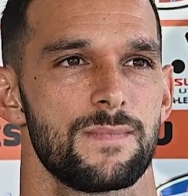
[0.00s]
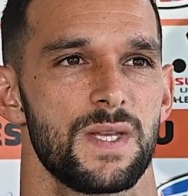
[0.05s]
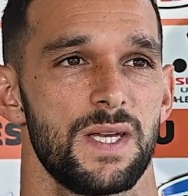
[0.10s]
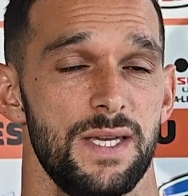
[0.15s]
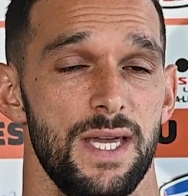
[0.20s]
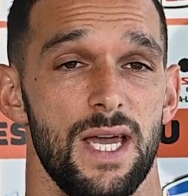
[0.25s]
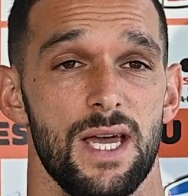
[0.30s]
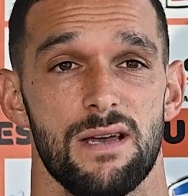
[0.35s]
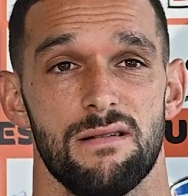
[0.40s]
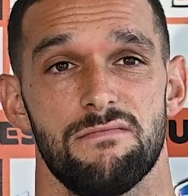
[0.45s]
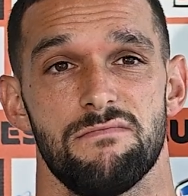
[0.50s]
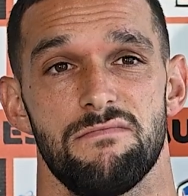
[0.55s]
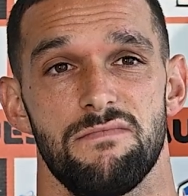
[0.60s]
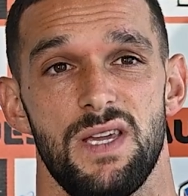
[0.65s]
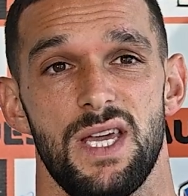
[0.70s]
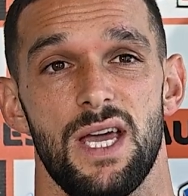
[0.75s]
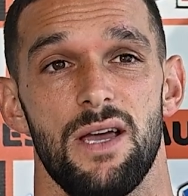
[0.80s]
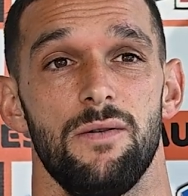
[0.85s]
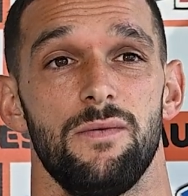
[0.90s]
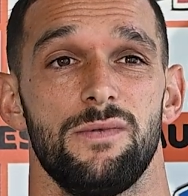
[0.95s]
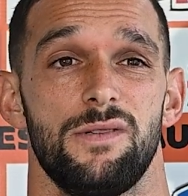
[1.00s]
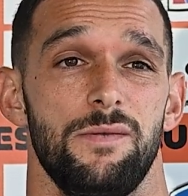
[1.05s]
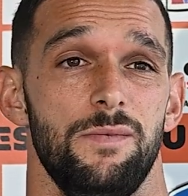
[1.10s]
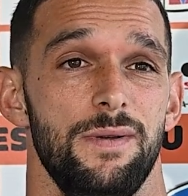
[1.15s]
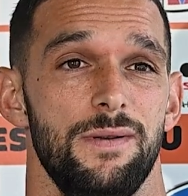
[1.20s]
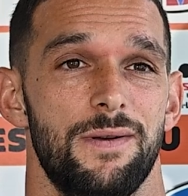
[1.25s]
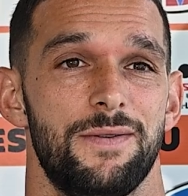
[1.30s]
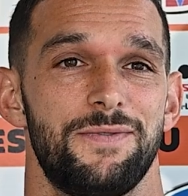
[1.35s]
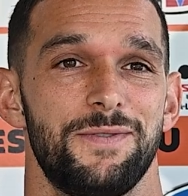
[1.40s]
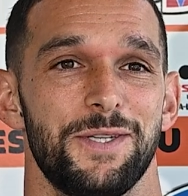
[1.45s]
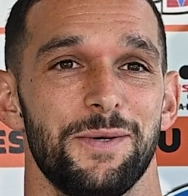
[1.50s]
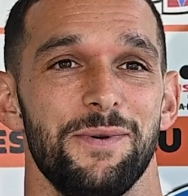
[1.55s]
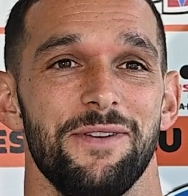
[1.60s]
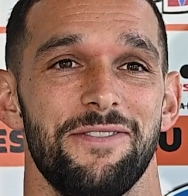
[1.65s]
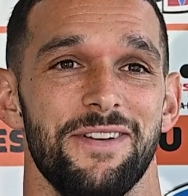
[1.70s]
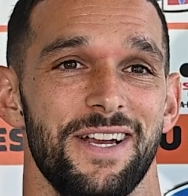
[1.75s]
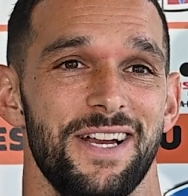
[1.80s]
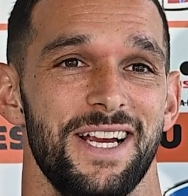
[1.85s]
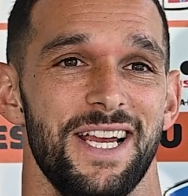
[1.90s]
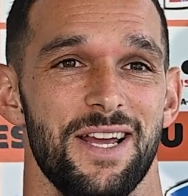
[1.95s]
Yeah. To be
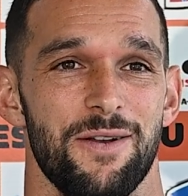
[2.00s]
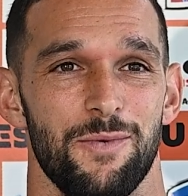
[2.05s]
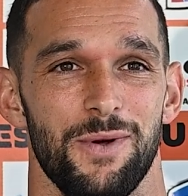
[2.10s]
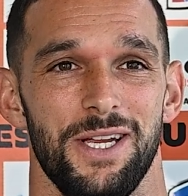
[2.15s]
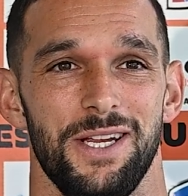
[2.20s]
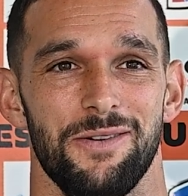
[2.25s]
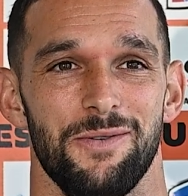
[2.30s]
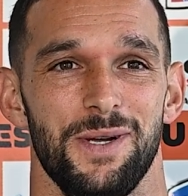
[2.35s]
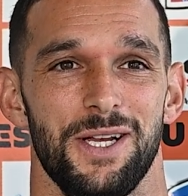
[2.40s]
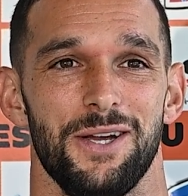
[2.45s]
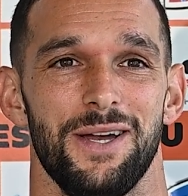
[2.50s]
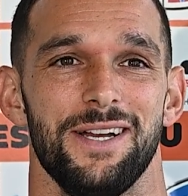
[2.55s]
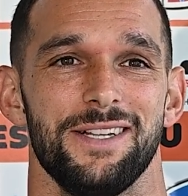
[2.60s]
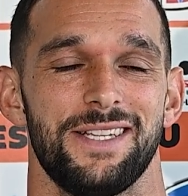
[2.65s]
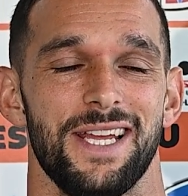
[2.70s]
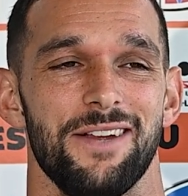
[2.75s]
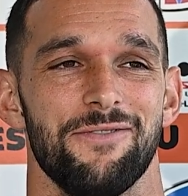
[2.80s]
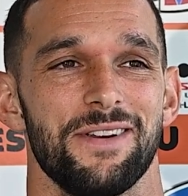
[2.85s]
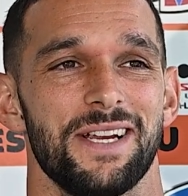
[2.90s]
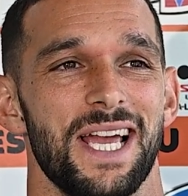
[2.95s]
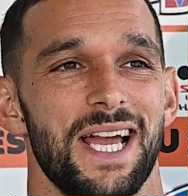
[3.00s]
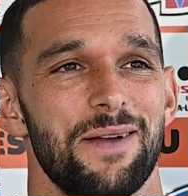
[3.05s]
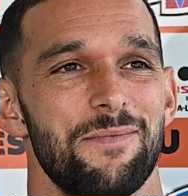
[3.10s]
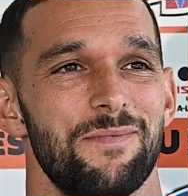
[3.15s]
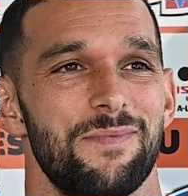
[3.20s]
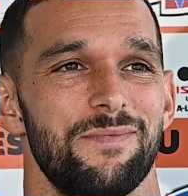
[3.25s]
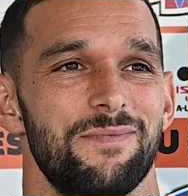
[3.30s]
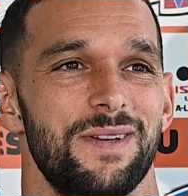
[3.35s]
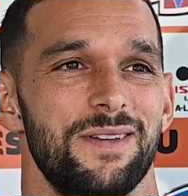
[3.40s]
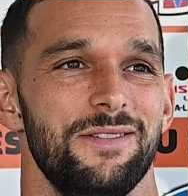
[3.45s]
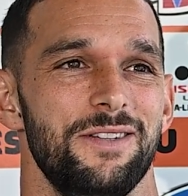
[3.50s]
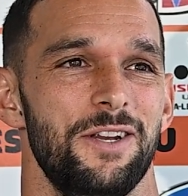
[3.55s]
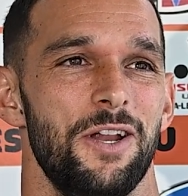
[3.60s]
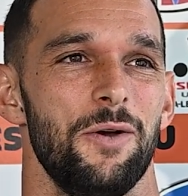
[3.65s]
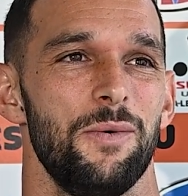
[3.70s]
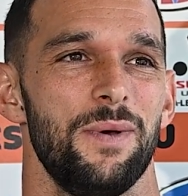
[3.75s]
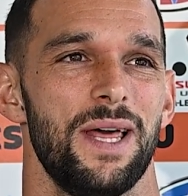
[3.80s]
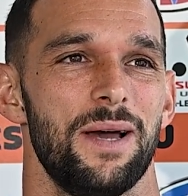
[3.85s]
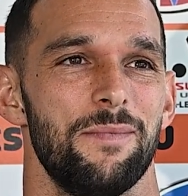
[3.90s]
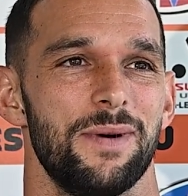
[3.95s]
fair, again, we go into every game,
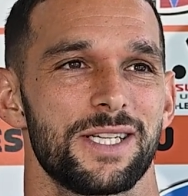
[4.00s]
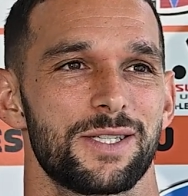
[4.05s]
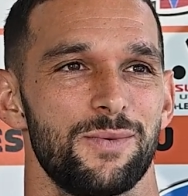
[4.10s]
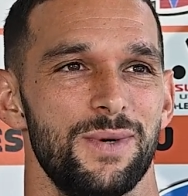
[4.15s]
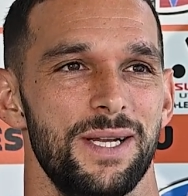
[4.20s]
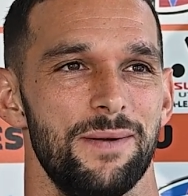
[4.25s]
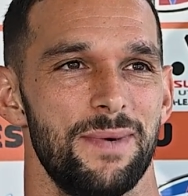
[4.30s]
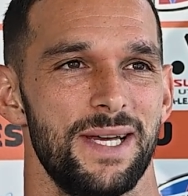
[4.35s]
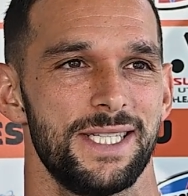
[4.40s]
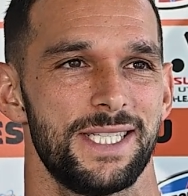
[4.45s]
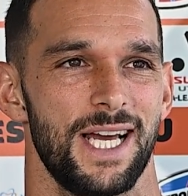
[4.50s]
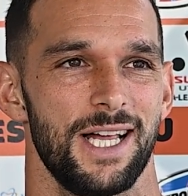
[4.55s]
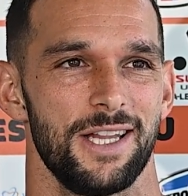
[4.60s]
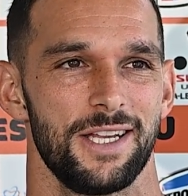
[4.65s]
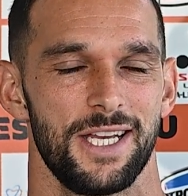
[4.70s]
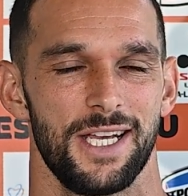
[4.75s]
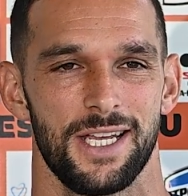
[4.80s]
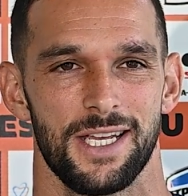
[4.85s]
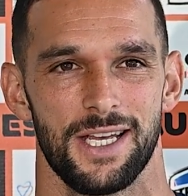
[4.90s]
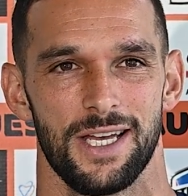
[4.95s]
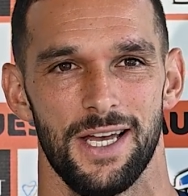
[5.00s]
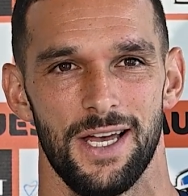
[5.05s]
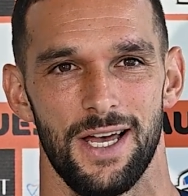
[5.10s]
with that must-win mentality.